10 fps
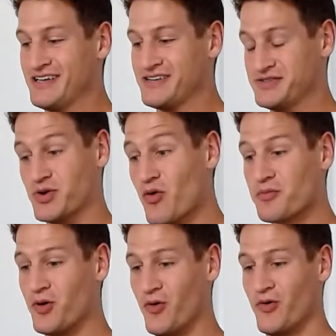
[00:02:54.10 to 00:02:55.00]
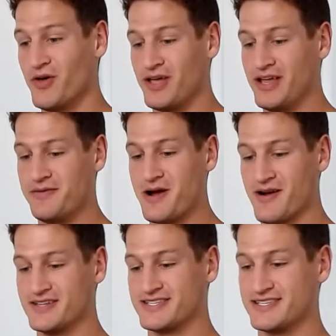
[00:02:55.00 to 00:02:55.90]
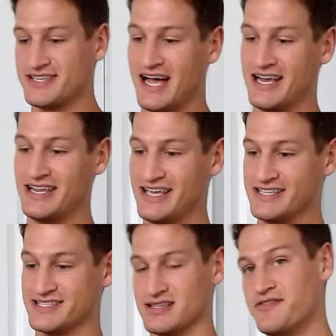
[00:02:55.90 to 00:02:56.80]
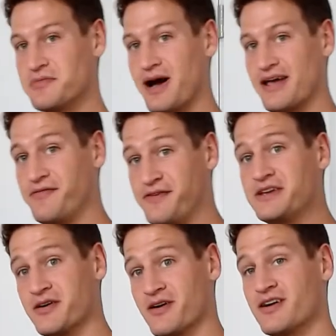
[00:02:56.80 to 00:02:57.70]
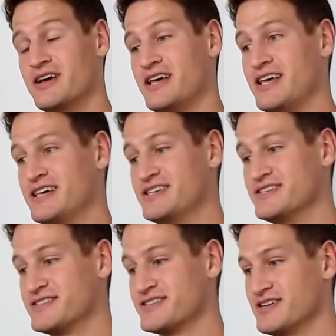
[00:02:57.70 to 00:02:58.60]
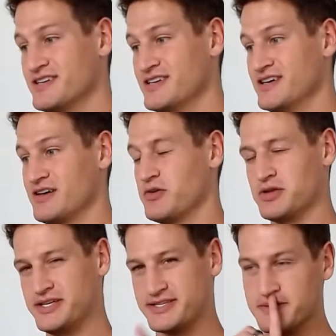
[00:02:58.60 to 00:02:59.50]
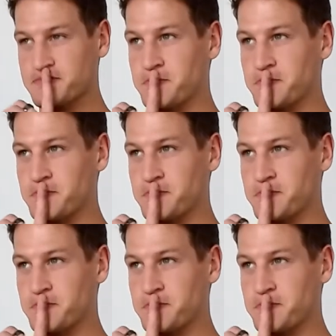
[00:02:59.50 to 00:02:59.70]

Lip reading: Normal in American society is living by fear, is at least,